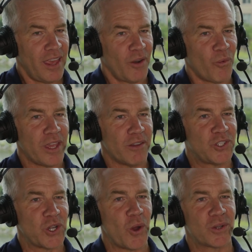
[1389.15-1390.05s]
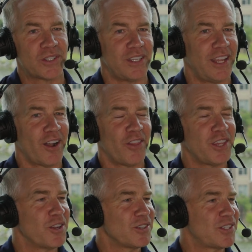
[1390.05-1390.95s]
And we have joked in all
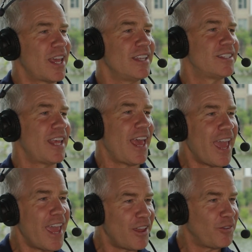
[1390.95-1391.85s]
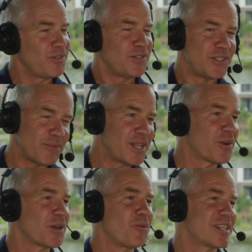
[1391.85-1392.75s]
the years since, hey, someday
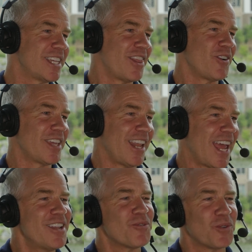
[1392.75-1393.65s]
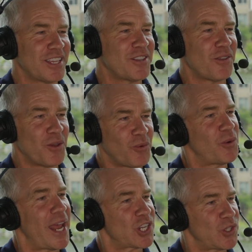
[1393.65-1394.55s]
we're going to work together again. I didn't really know that we
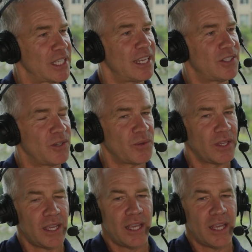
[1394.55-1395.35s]
would actually get to.